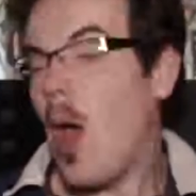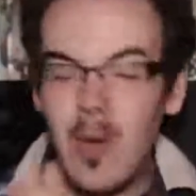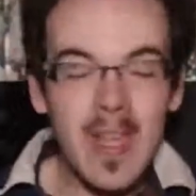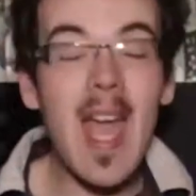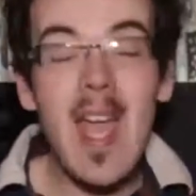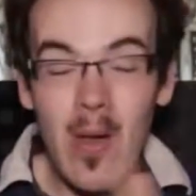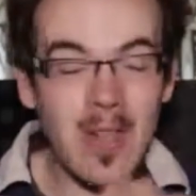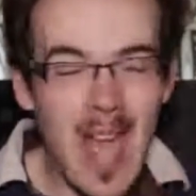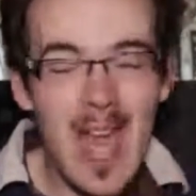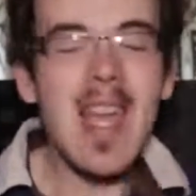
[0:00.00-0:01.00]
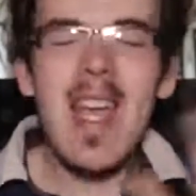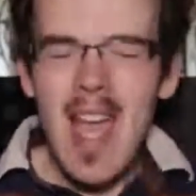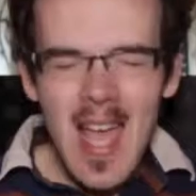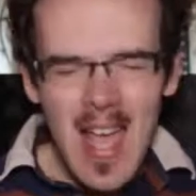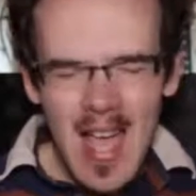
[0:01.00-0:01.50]
Okay.
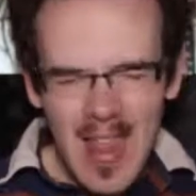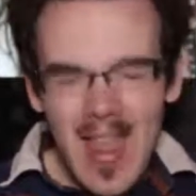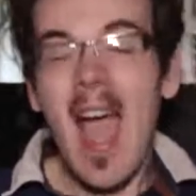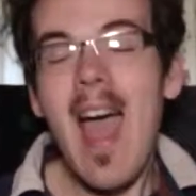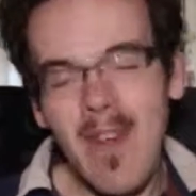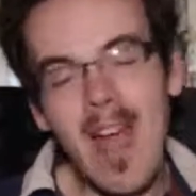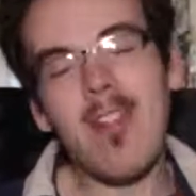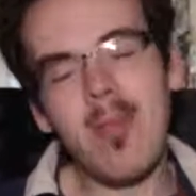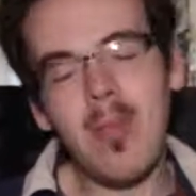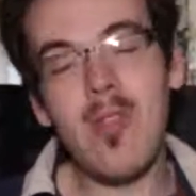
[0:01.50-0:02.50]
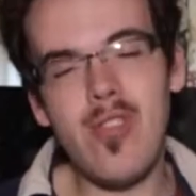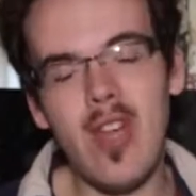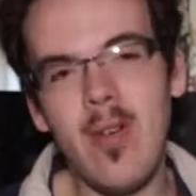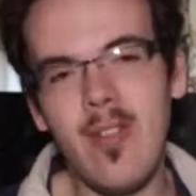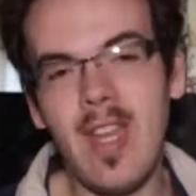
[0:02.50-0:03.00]
They have had some good
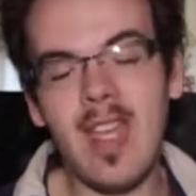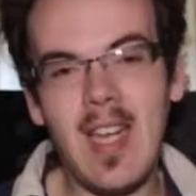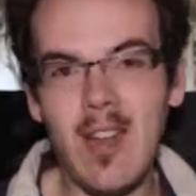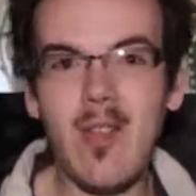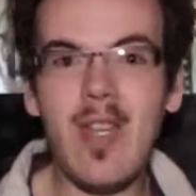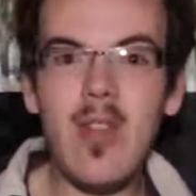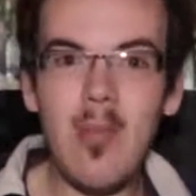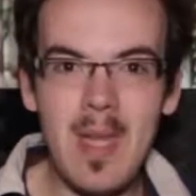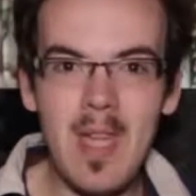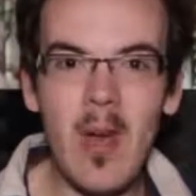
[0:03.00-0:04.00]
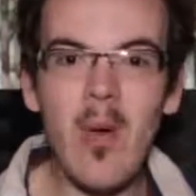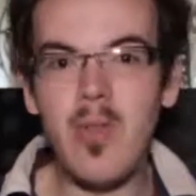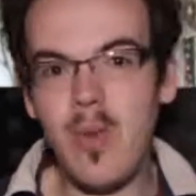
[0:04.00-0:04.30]
shows, like Kanazuki no Miko,